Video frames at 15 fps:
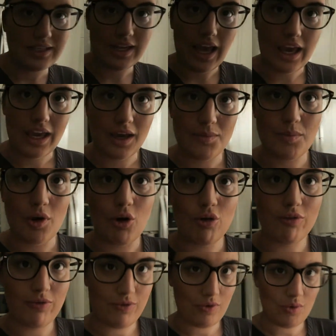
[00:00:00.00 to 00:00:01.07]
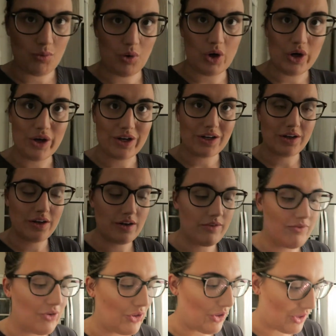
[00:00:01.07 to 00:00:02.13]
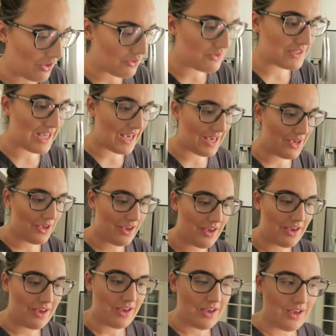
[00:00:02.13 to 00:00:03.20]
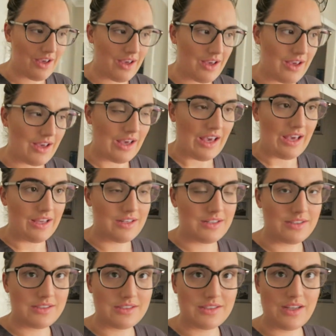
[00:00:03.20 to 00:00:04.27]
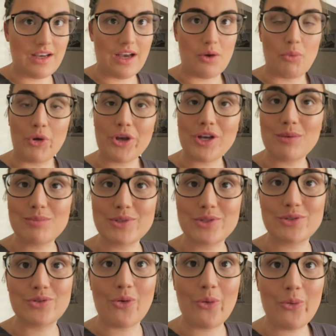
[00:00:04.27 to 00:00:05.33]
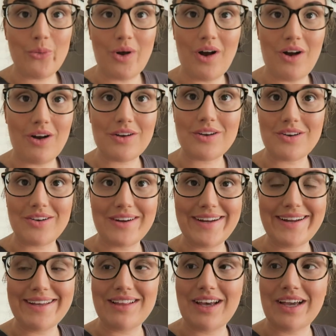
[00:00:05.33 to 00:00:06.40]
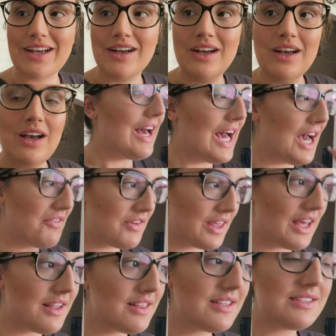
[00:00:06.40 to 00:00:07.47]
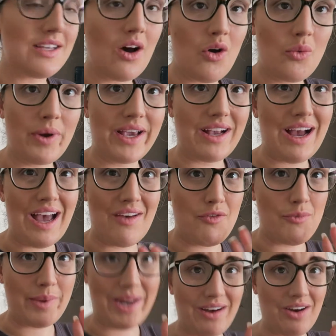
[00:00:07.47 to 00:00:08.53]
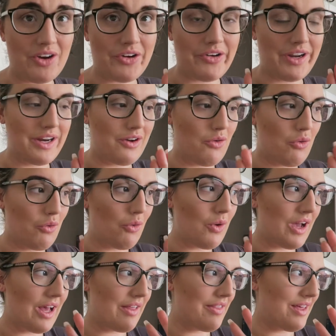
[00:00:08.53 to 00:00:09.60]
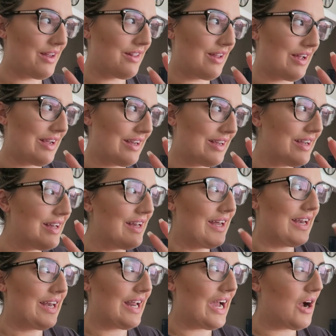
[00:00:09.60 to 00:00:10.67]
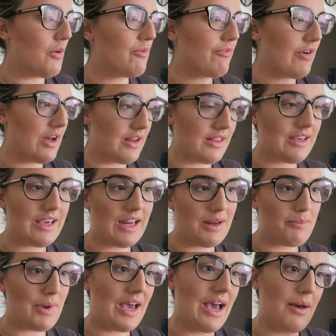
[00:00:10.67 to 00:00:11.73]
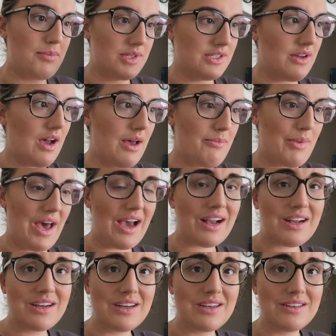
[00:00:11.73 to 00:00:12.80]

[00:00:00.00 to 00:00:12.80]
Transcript: Today I'm off for work for the whole day and I woke up so hungry. Like, I feel like this whole week I haven't been hungry at all, and then like now I'm finally getting my appetite back.